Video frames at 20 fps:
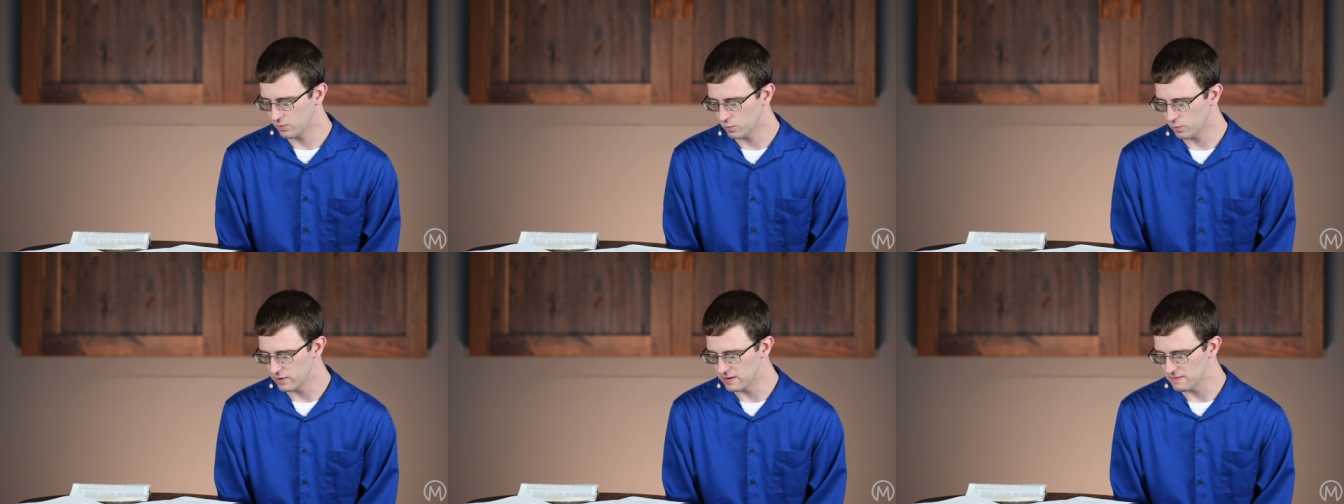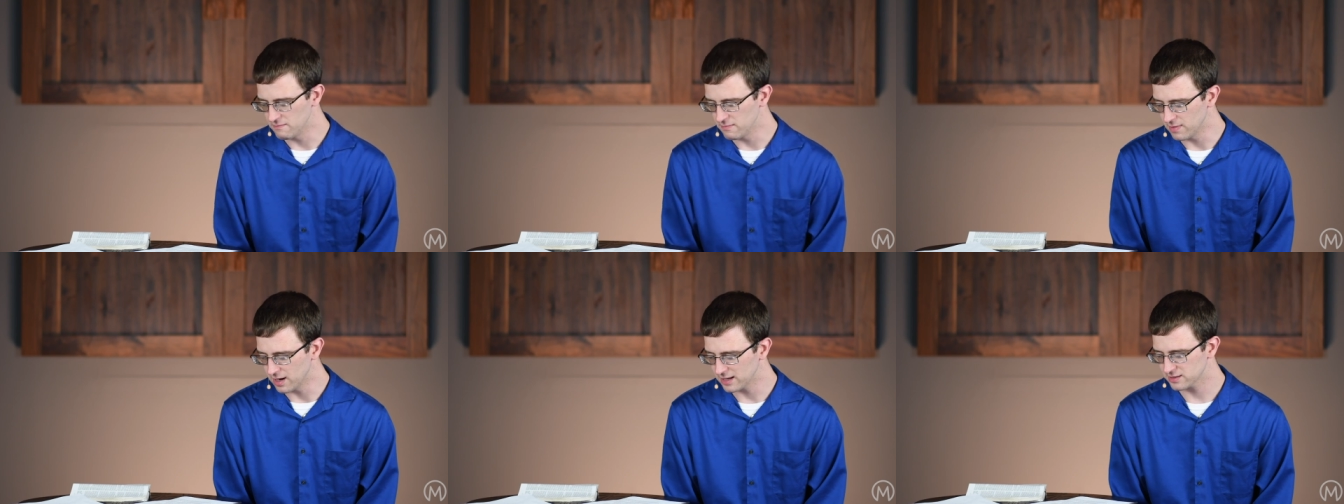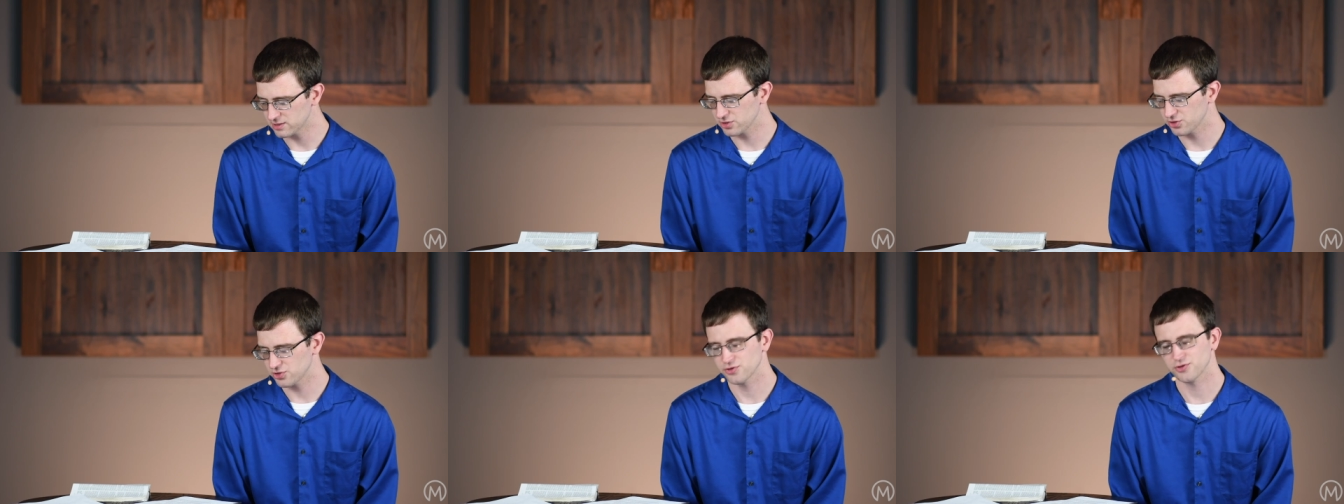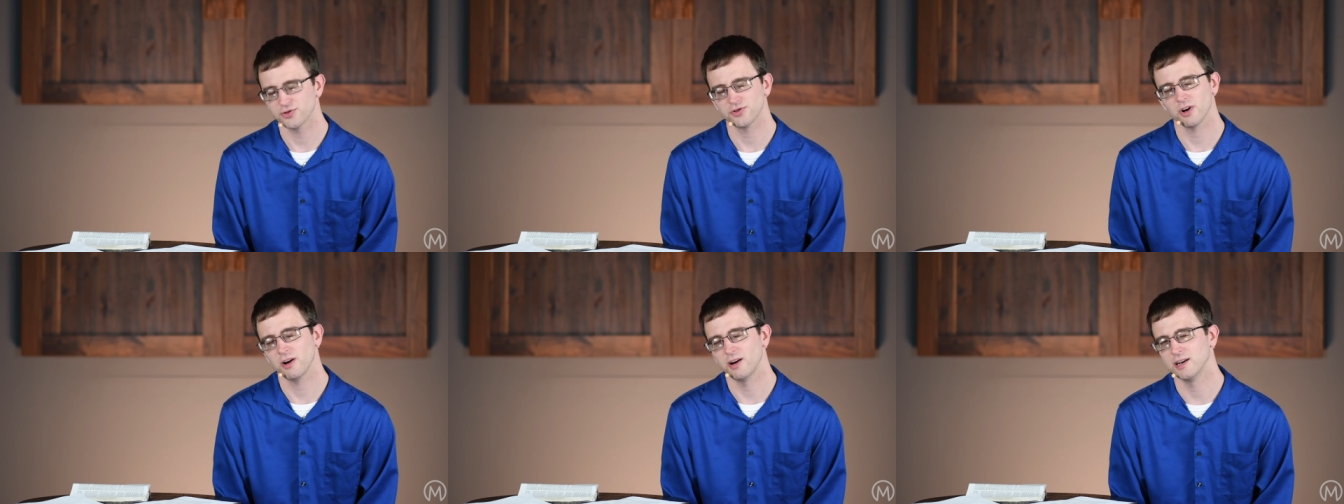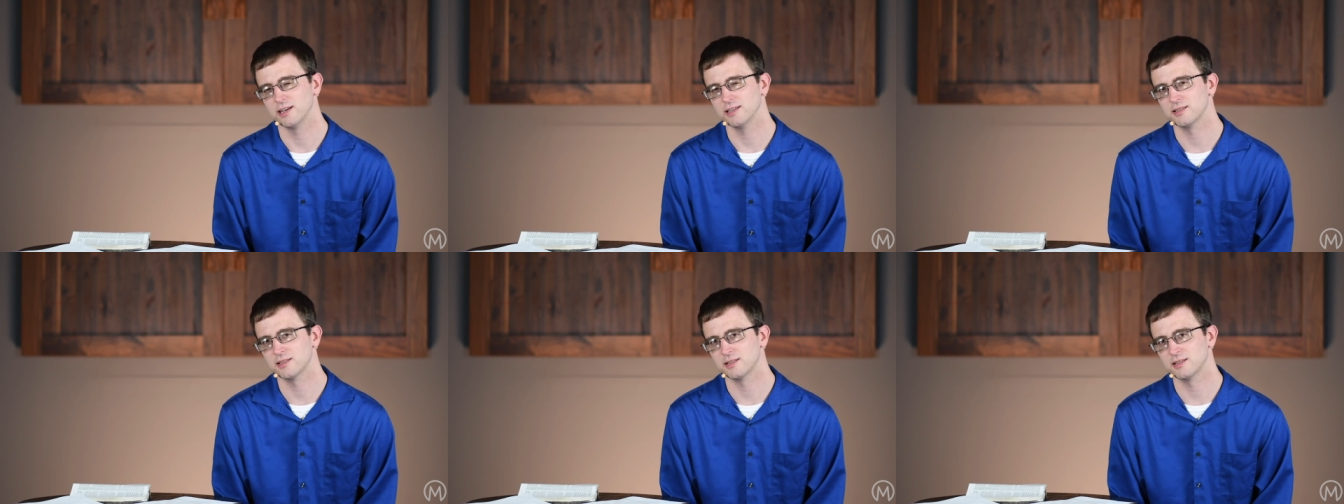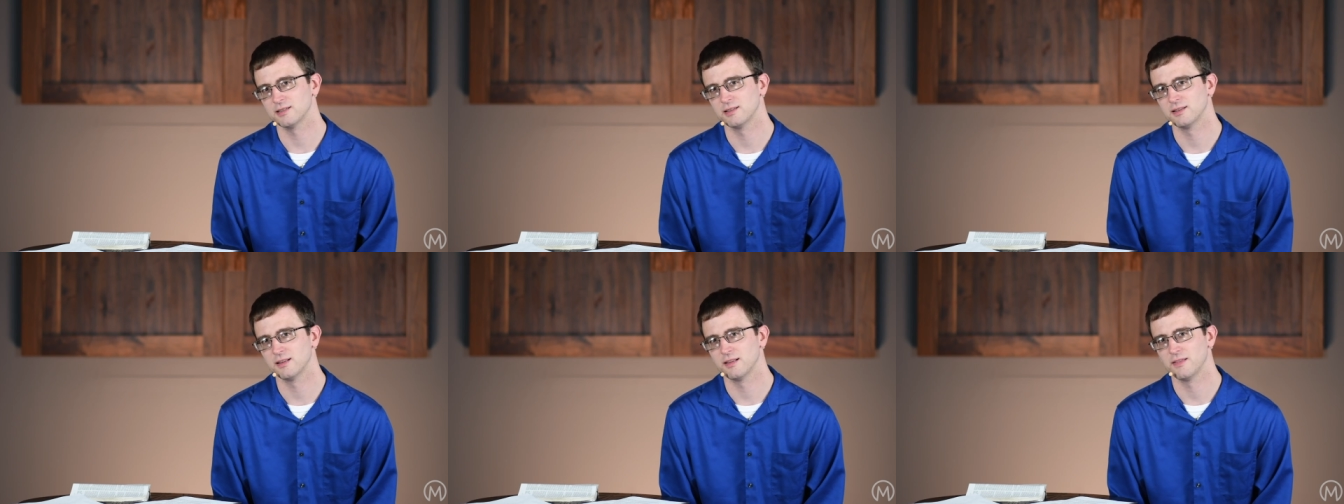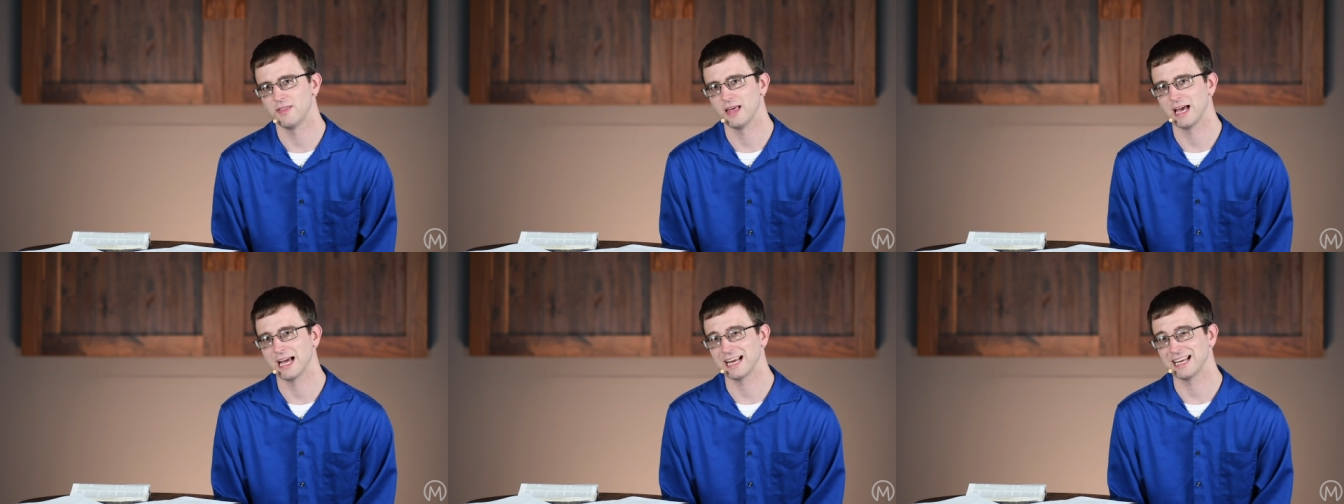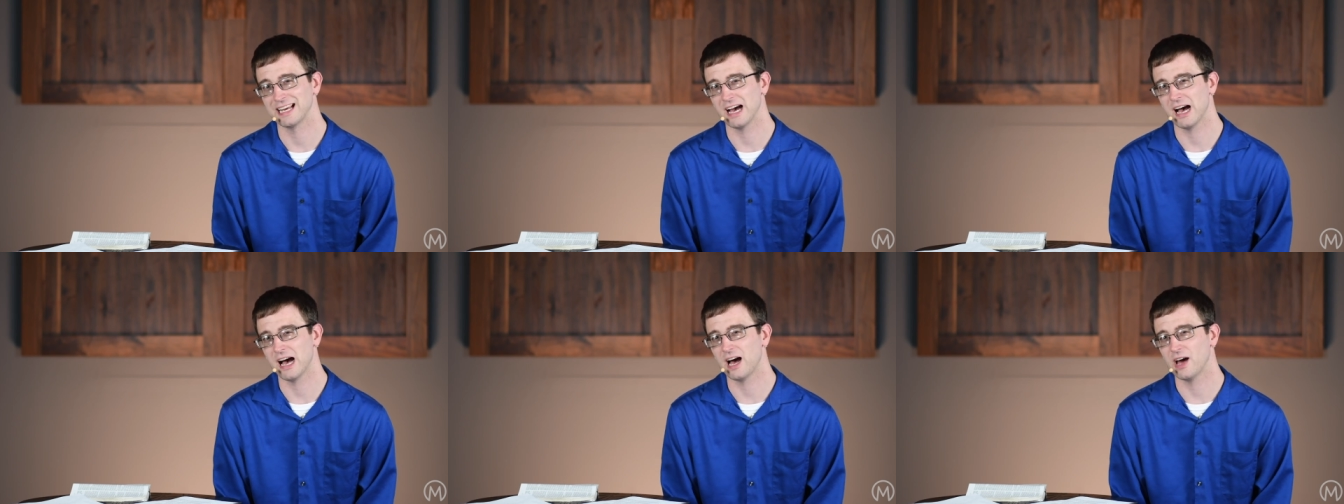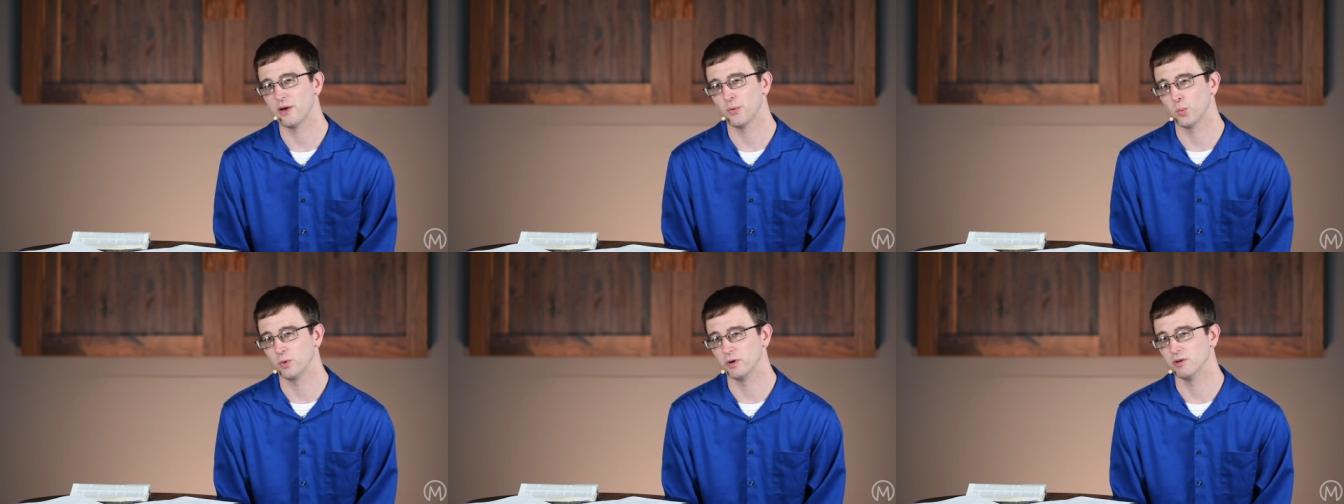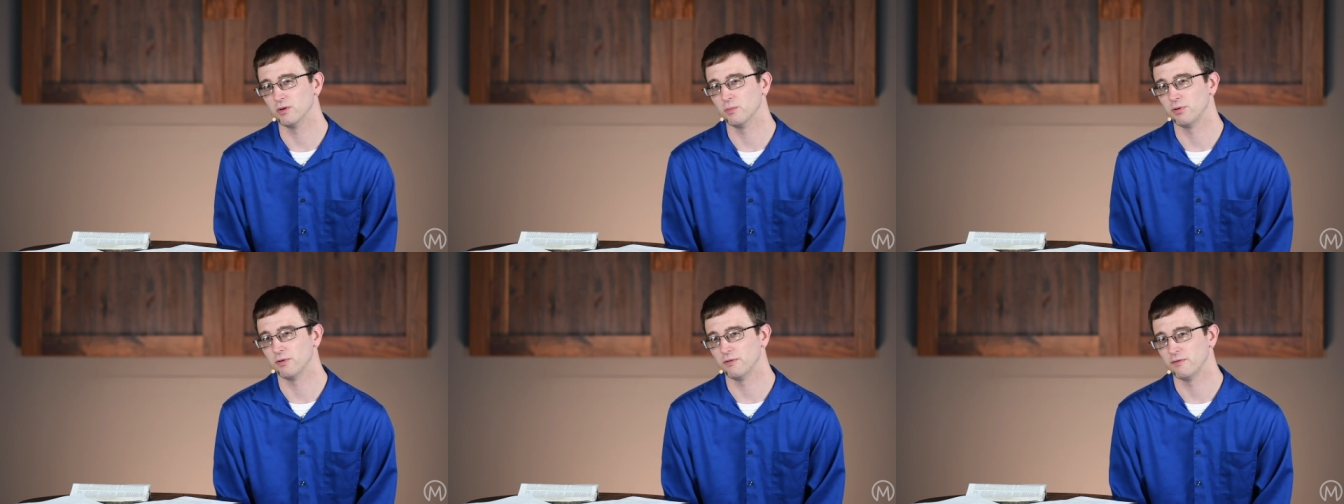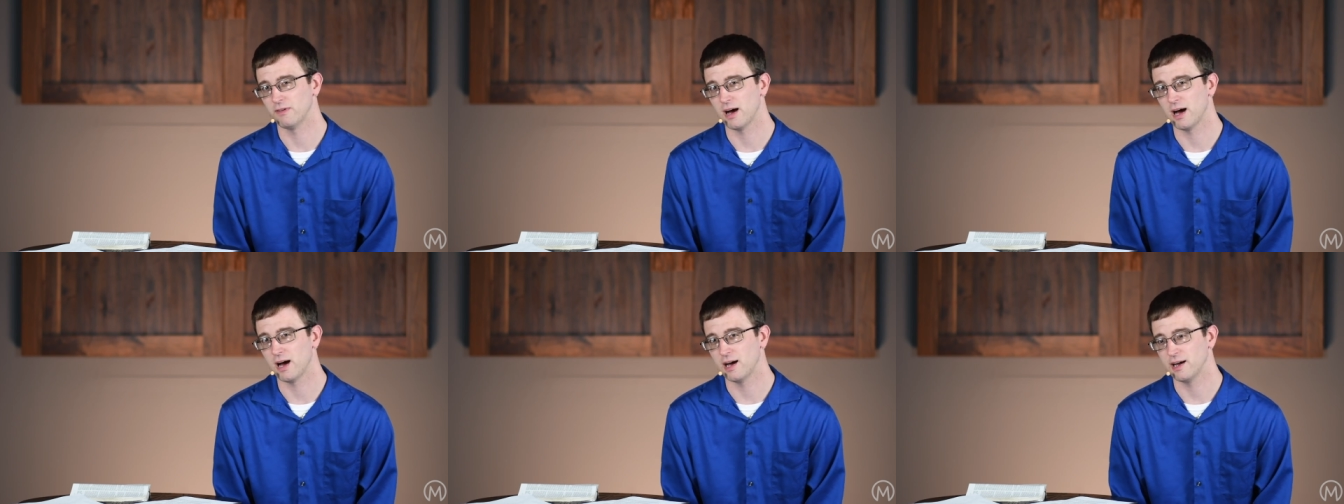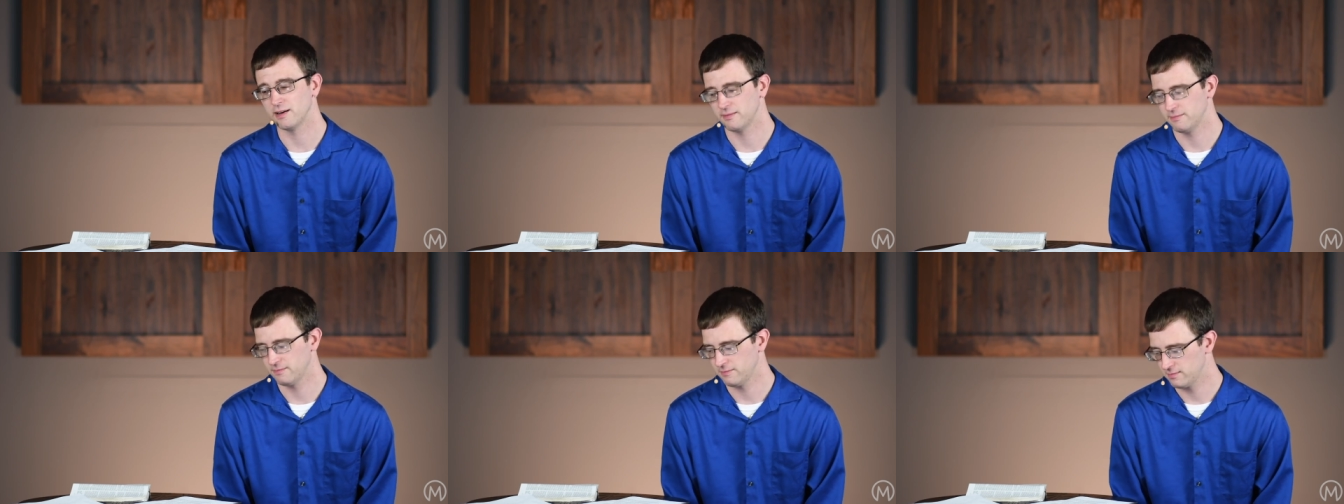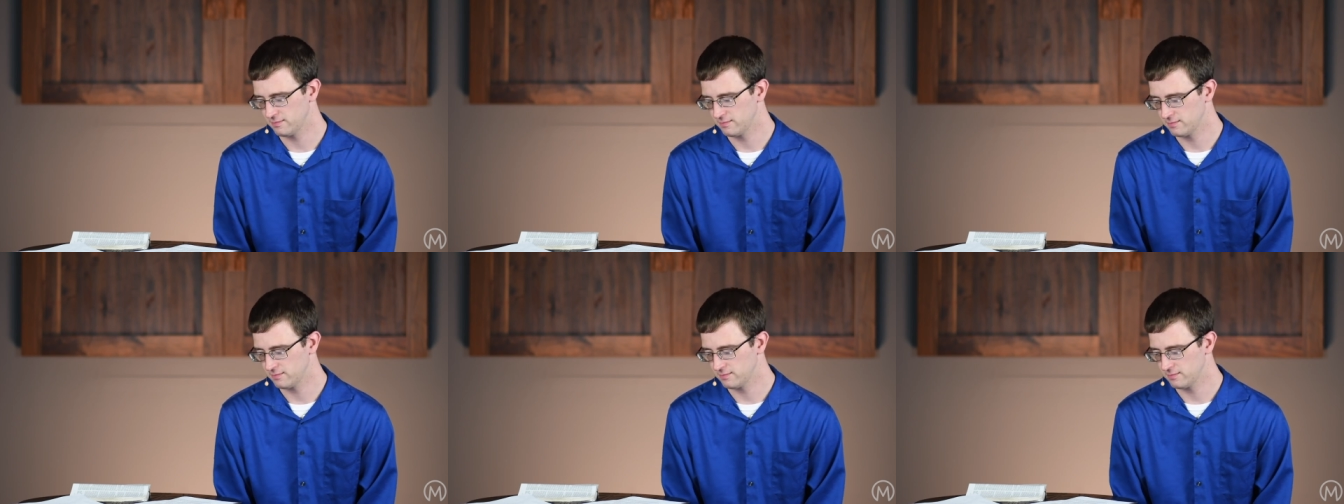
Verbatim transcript: we must trust that God will provide.